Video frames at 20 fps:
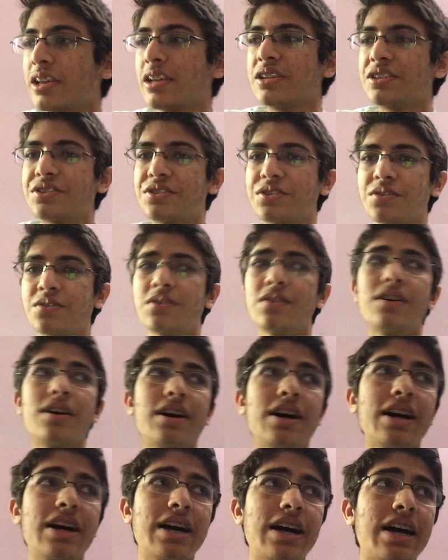So
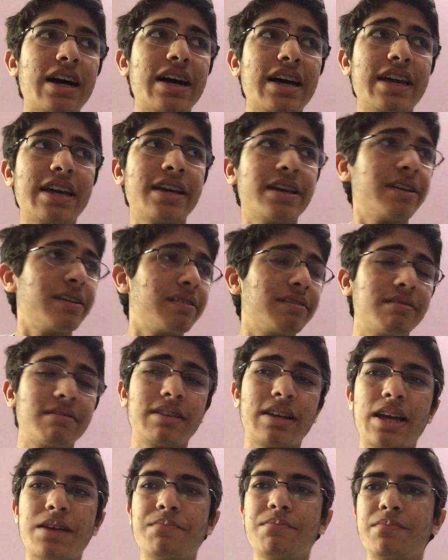I
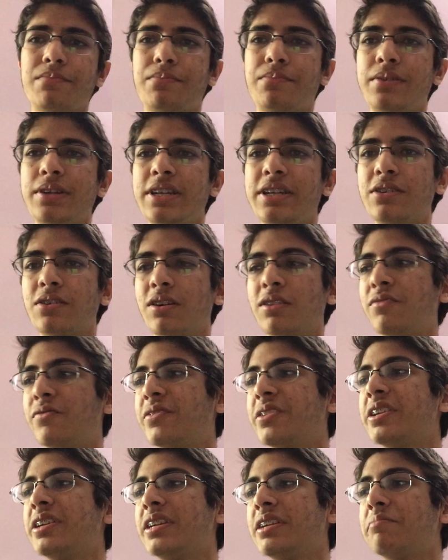am pretty
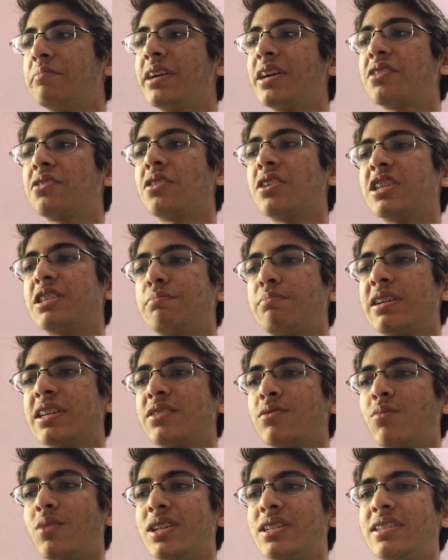confident in my cross
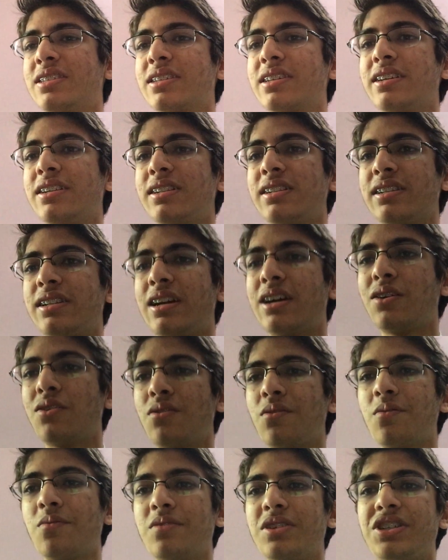plus one skill now,
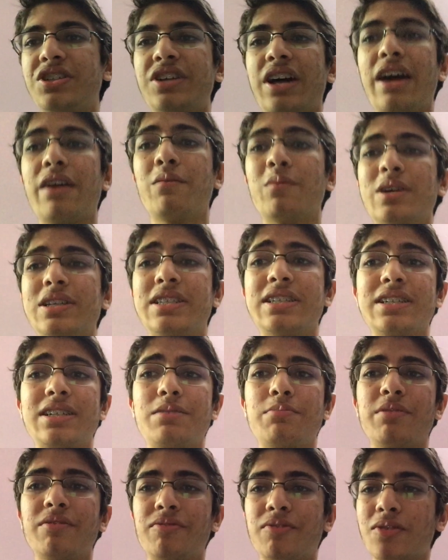which I
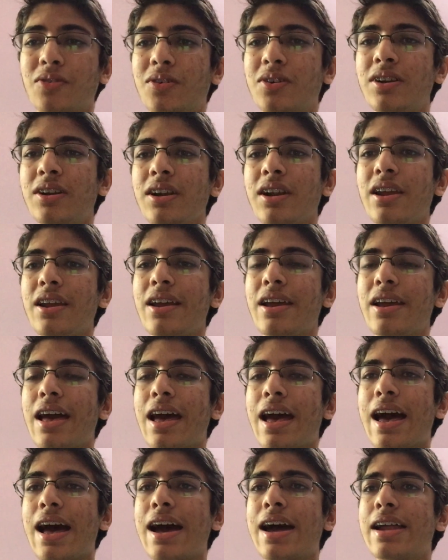wasn't before.
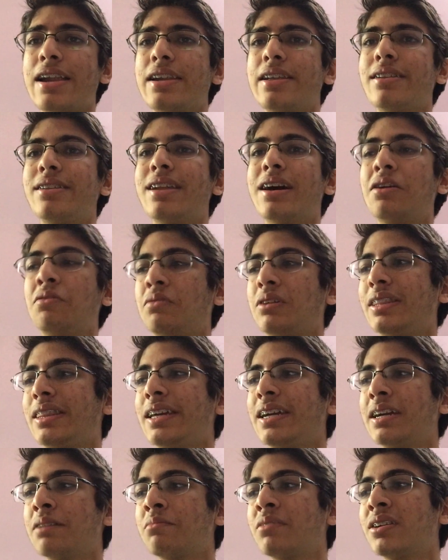And now I
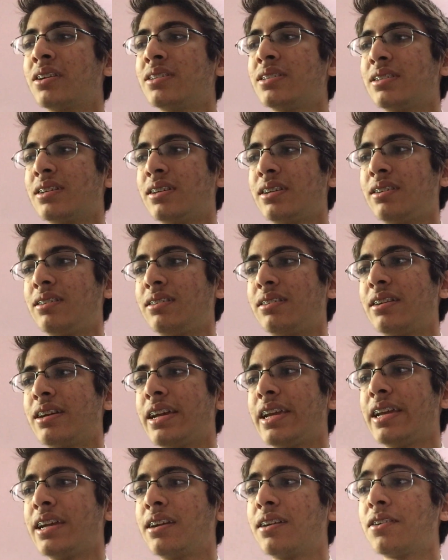think I'm gonna start
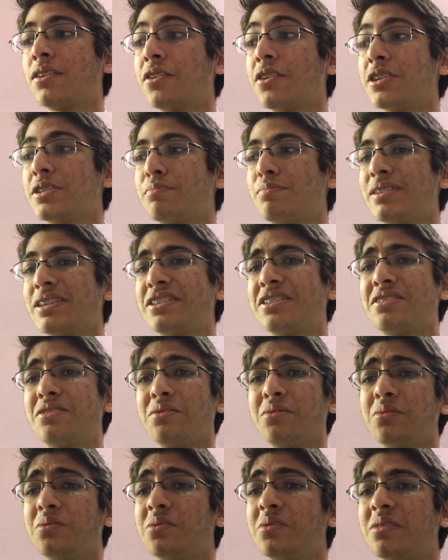trying cross plus
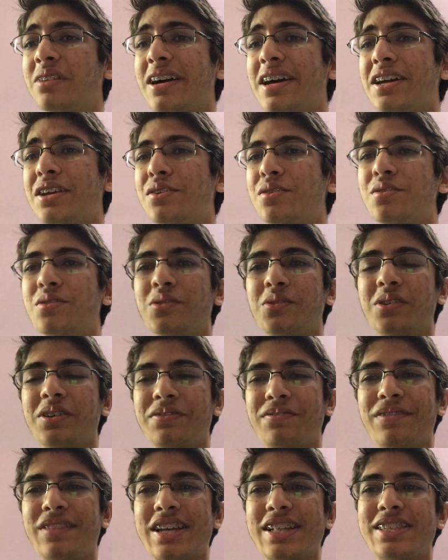two. I don't know
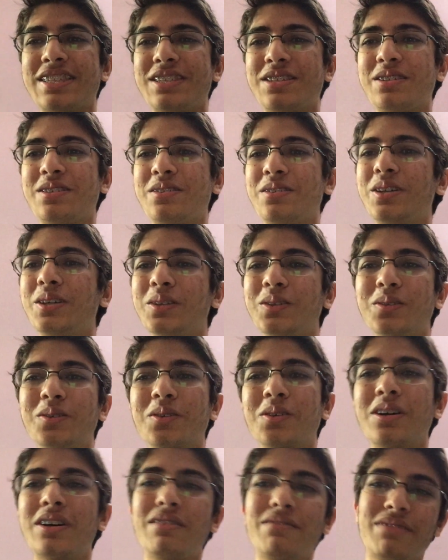if that's too
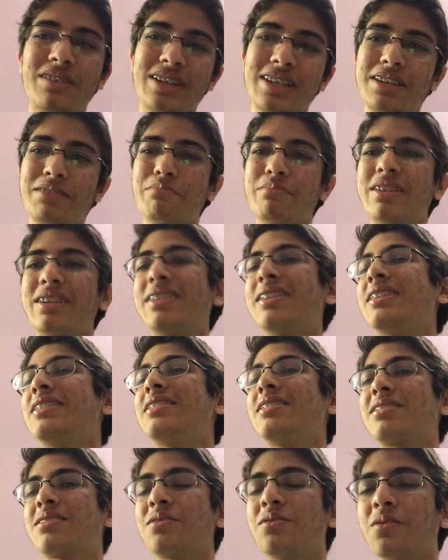confident, but let's
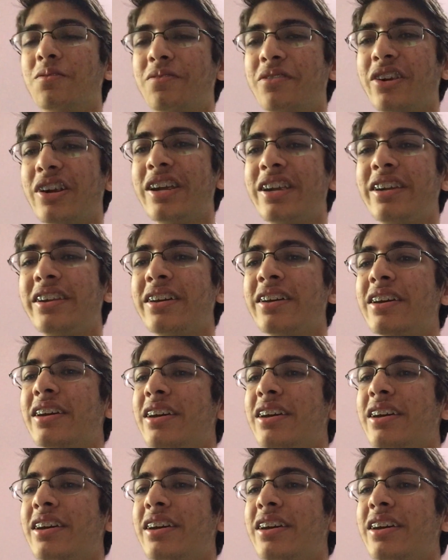just go for it.